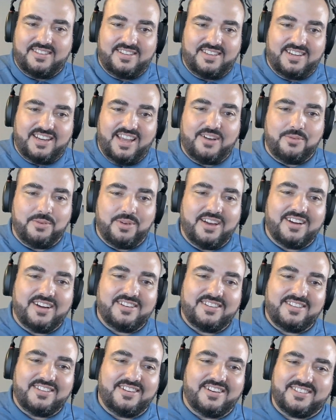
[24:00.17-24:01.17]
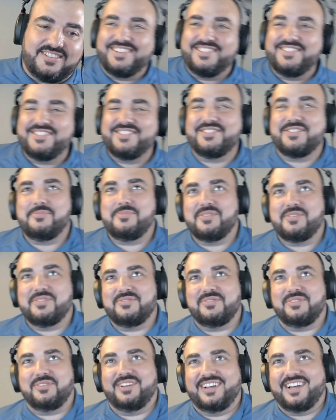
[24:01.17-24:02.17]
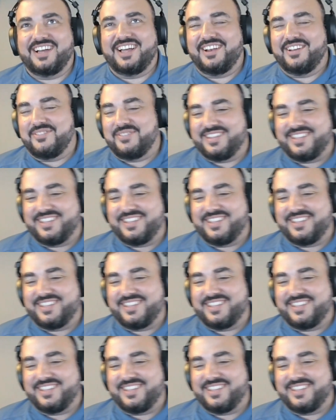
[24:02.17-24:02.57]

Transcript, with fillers: and yeah, we are the director. It's so beautiful. I love